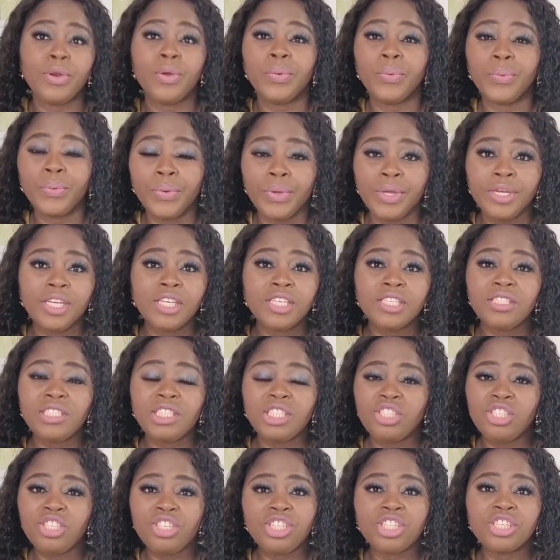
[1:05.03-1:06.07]
No,
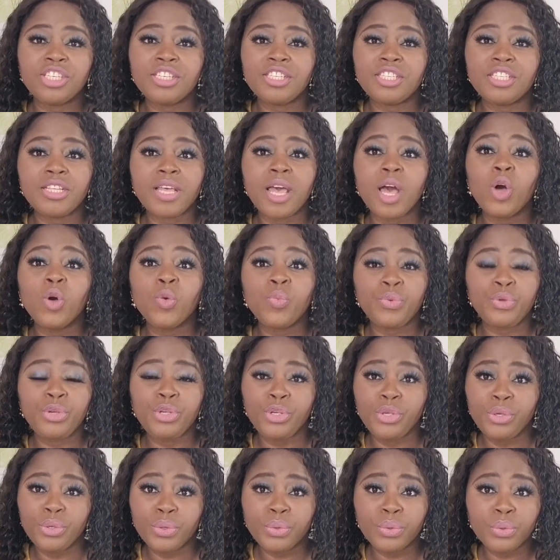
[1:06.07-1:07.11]
the teachers help
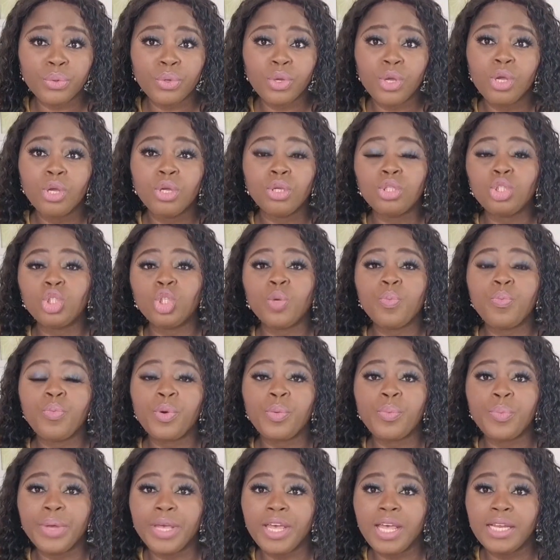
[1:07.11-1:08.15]
you to
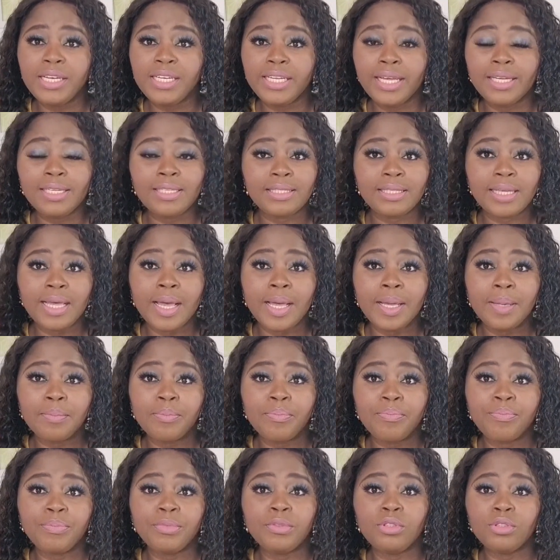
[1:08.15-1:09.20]
prepare the
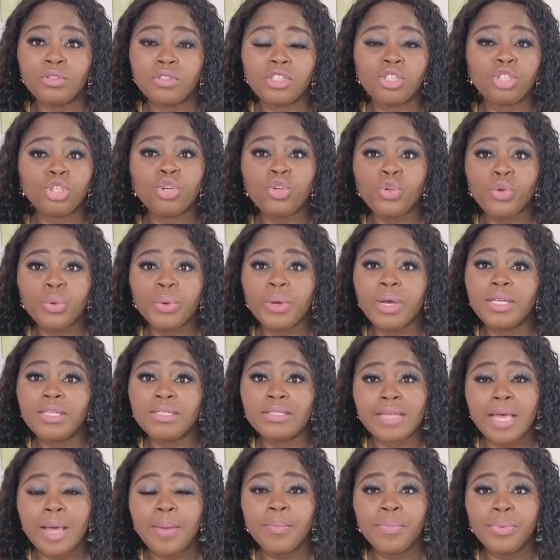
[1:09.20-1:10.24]
exam, just show you a
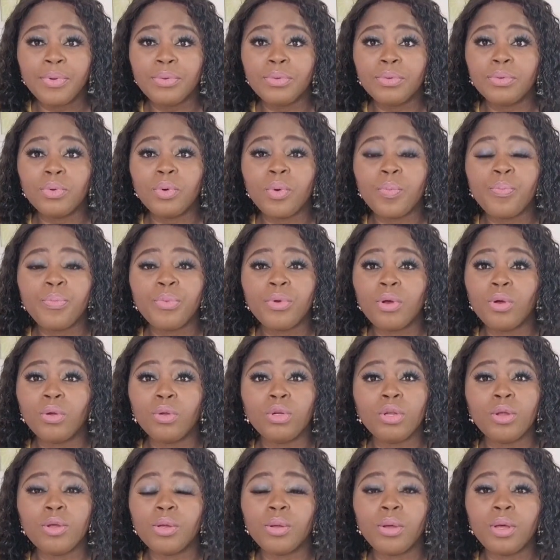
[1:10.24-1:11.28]
sample
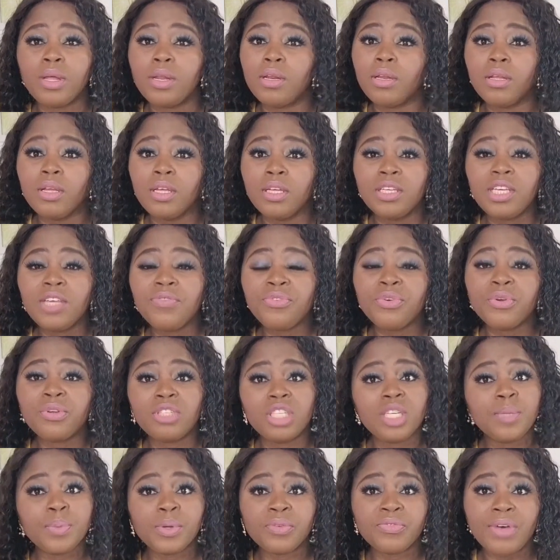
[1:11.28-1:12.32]
or give you a
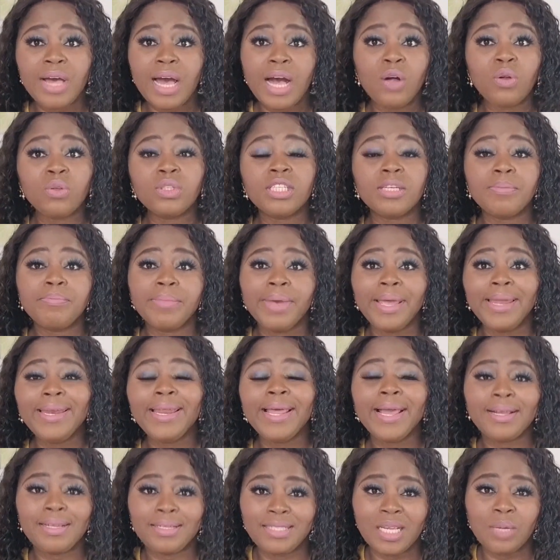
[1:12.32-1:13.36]
tip of how the
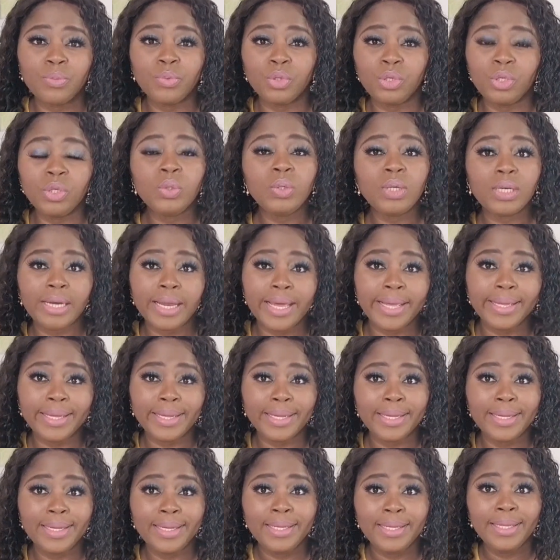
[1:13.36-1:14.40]
main exam will look
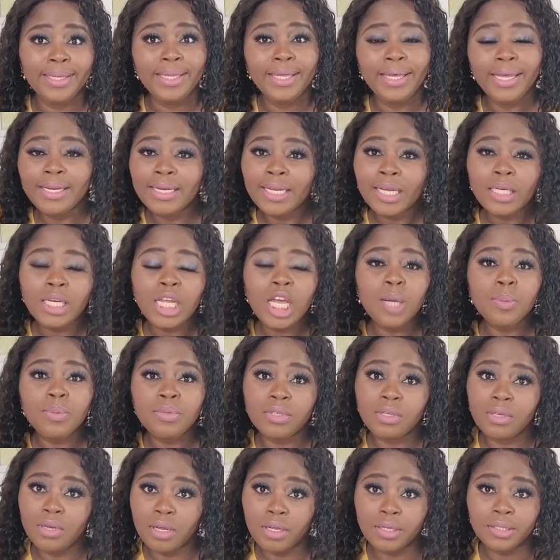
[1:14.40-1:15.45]
like, and that
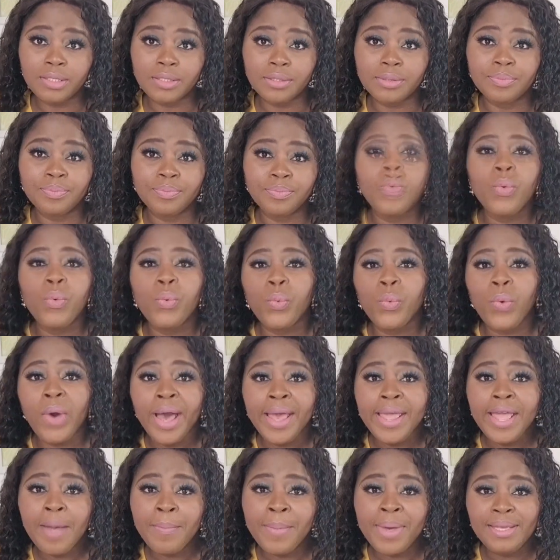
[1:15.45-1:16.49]
helps a lot.
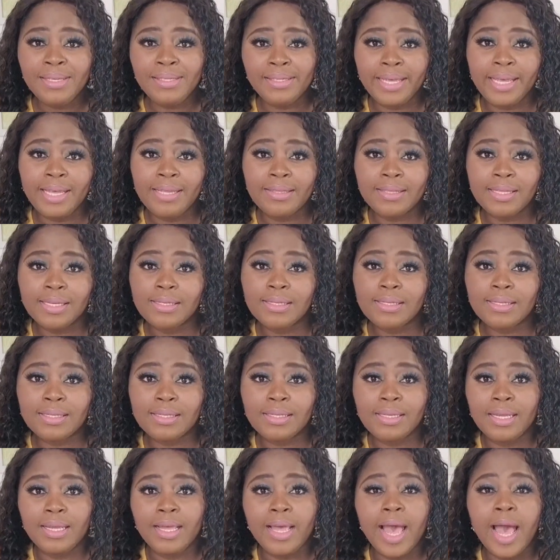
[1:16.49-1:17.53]
Why am I saying
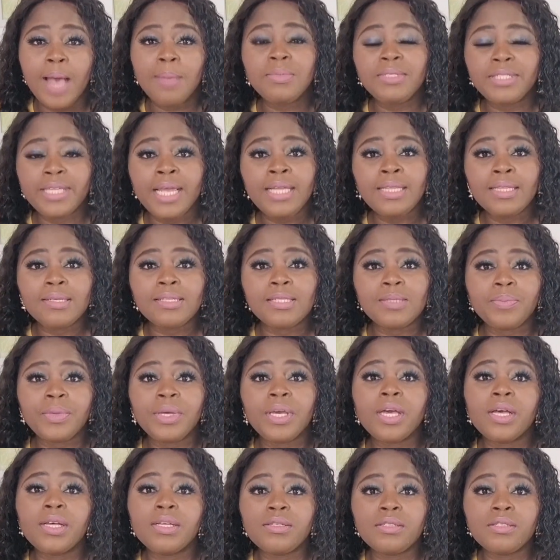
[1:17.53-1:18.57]
this? I'm saying this
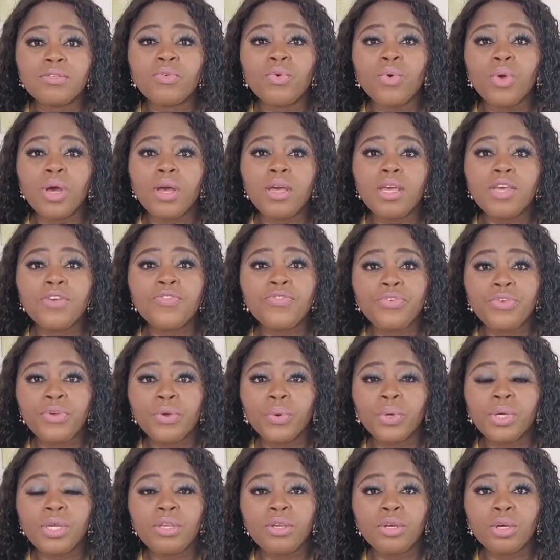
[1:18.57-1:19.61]
because if
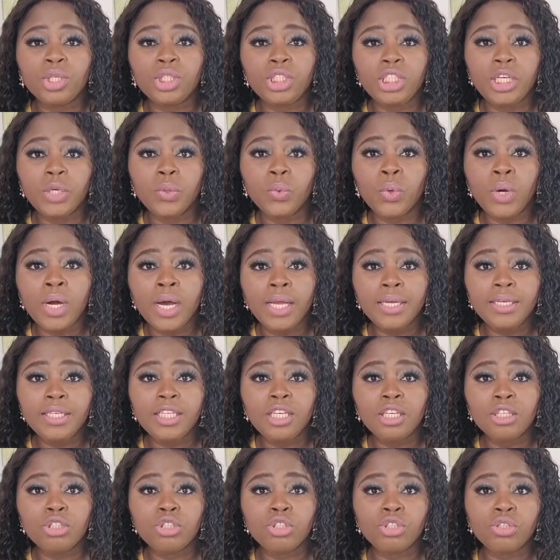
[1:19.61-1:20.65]
you're in your year one,
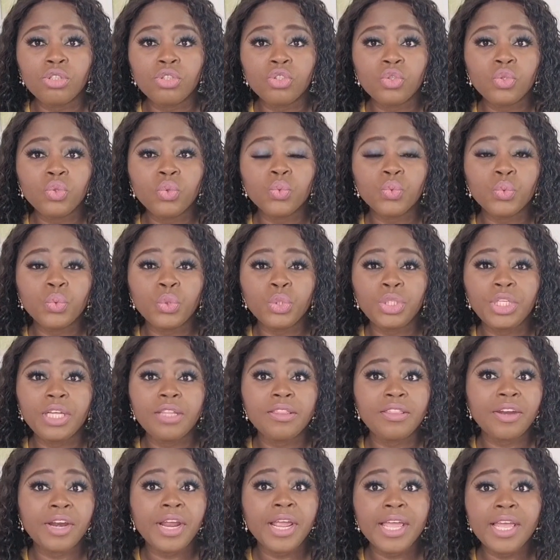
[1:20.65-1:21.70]
year two, or
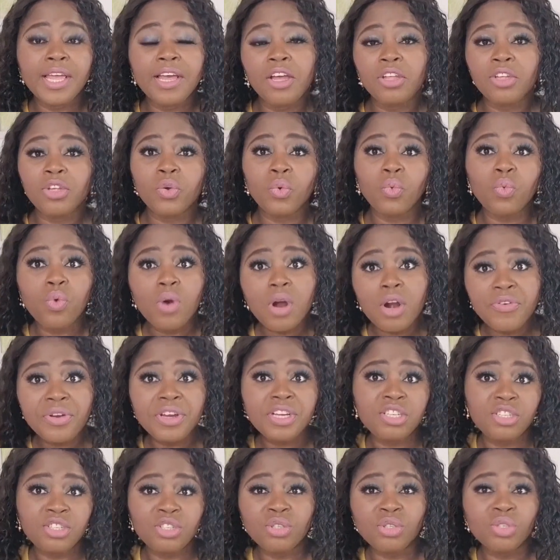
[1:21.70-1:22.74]
year three, and you're
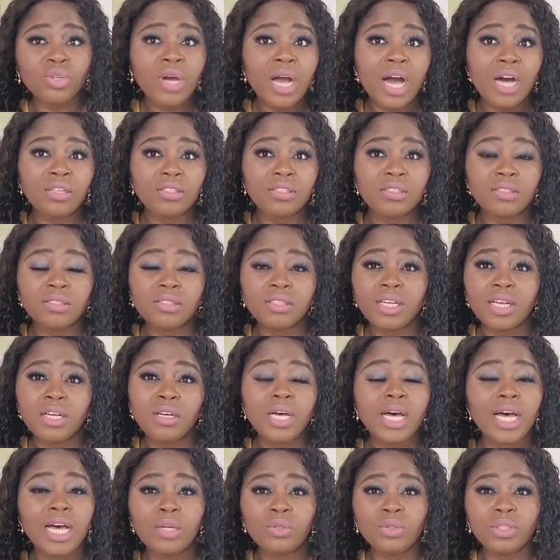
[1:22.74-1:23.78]
worried, you don't know how
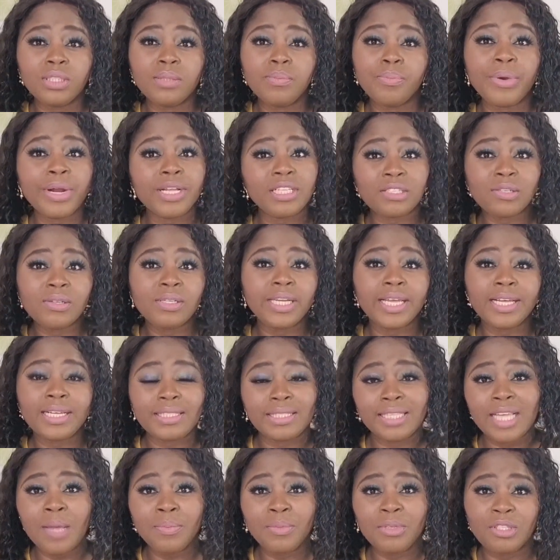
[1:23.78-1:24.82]
the practical
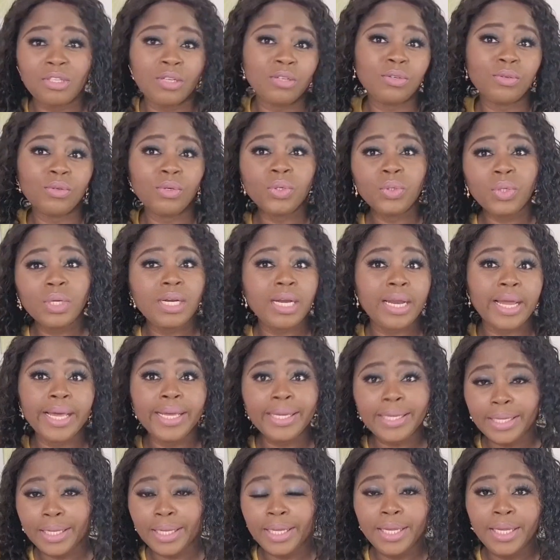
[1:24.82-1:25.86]
exam is going to look
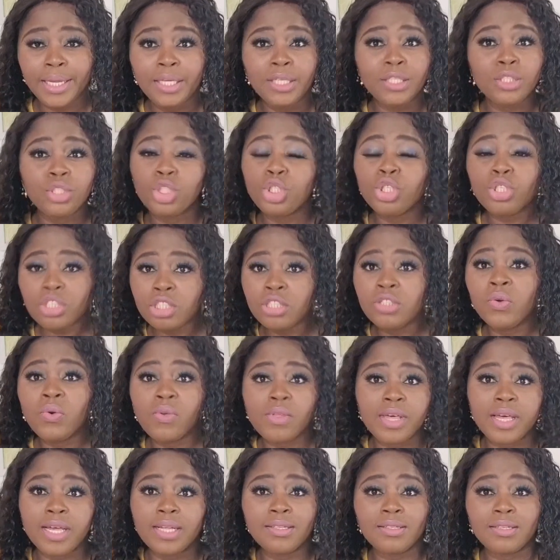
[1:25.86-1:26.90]
like, just
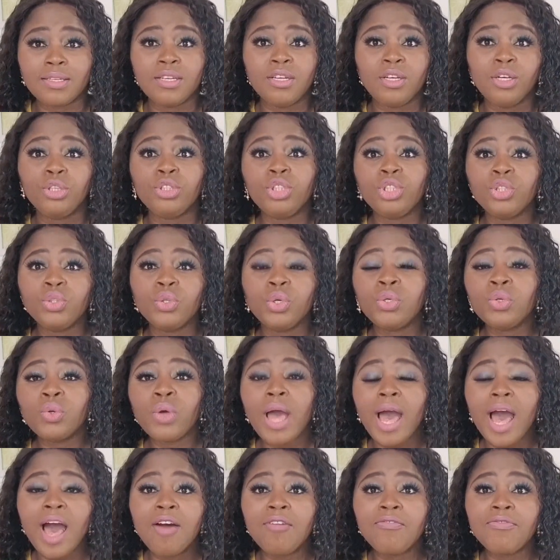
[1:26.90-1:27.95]
know that you're going
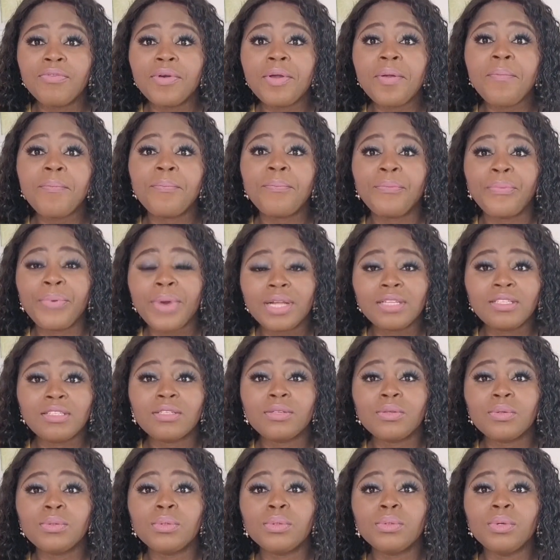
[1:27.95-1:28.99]
to have
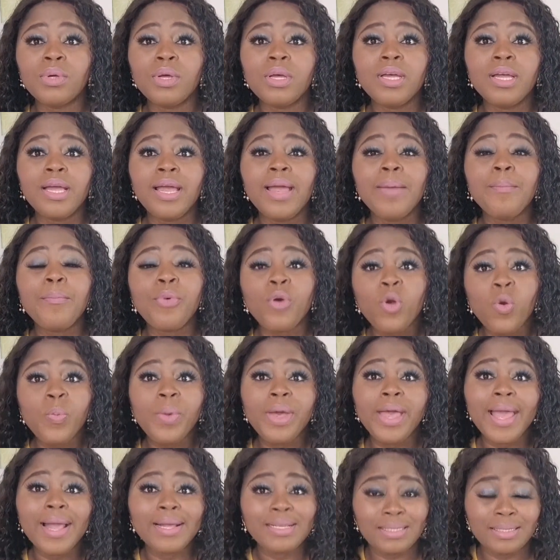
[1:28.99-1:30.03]
practical
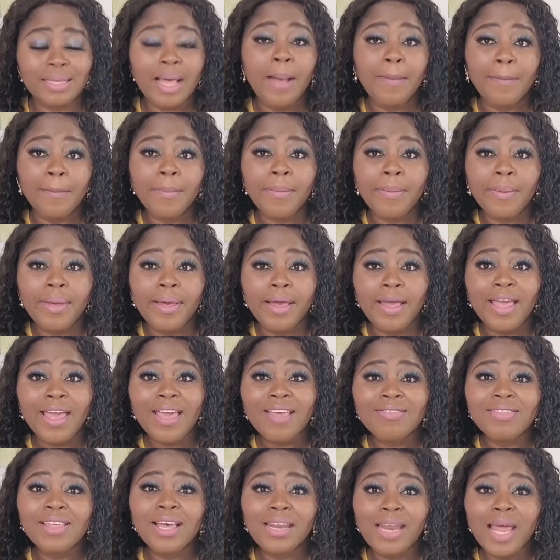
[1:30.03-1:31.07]
probe exam,
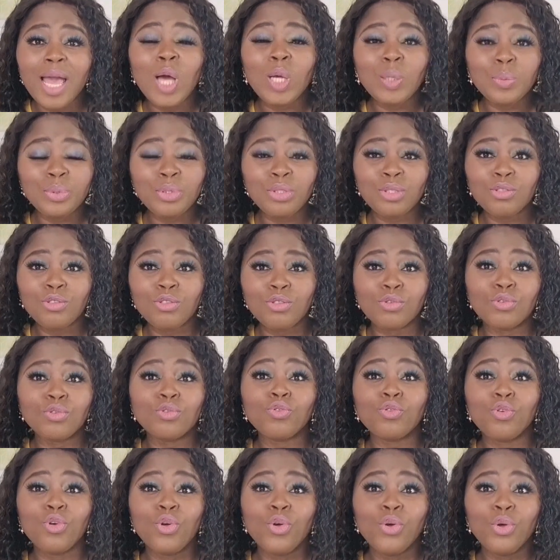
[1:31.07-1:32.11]
and that helps you
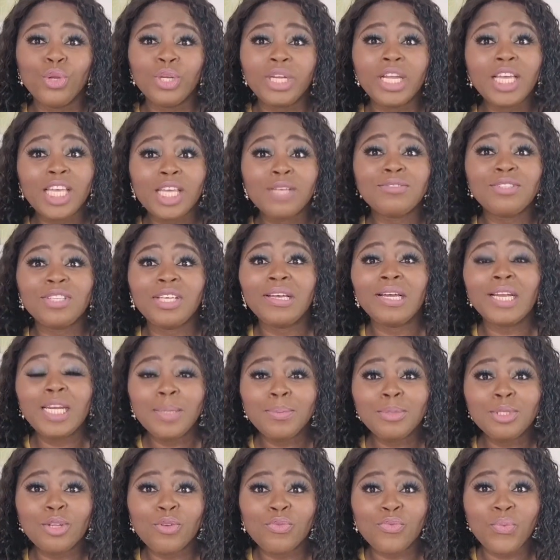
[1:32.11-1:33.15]
to that gives you a
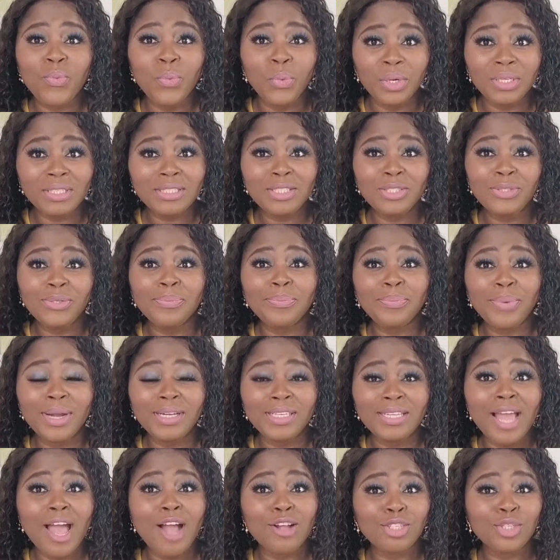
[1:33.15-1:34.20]
glimpse of what
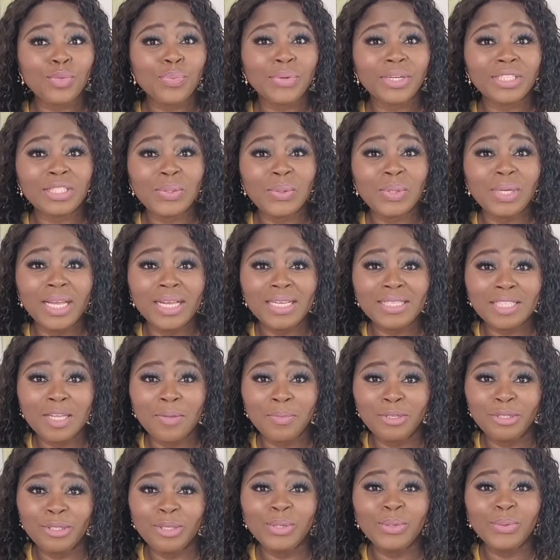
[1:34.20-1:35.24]
the actual practical
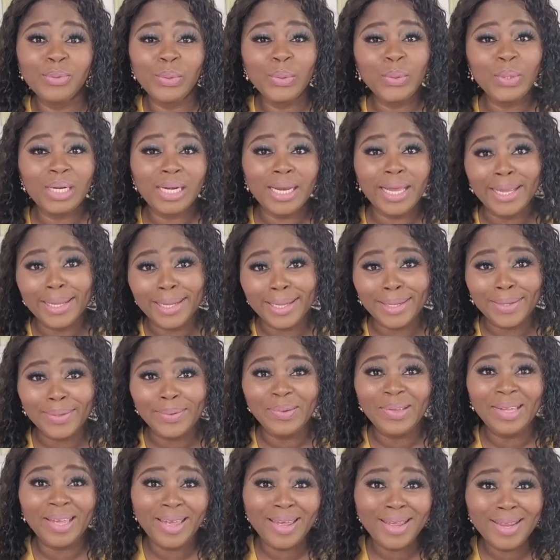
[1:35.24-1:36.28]
exam is going to look like.
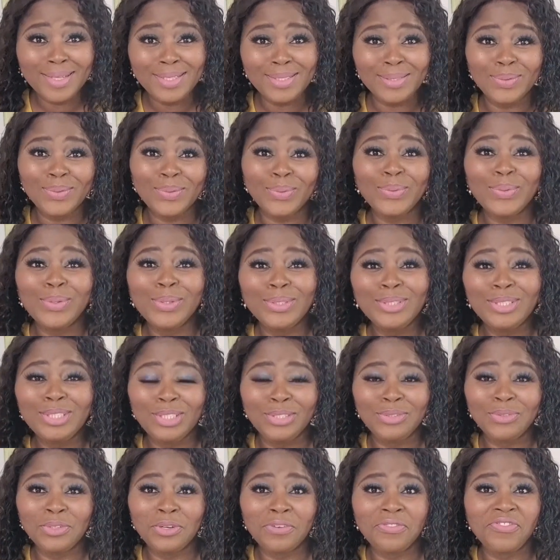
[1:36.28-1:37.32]
Okay, so
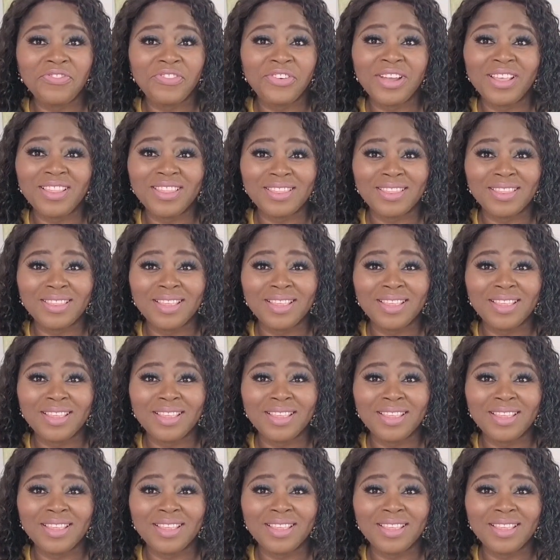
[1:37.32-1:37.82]
do not fret.